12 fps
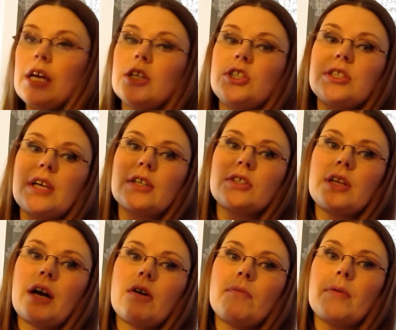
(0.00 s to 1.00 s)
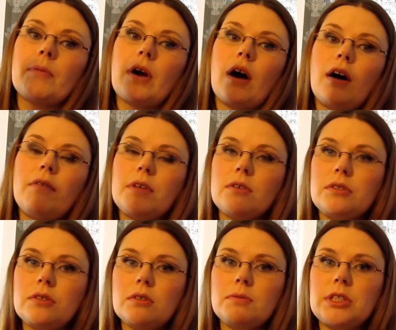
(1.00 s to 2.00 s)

She's actually now a member of YouTube.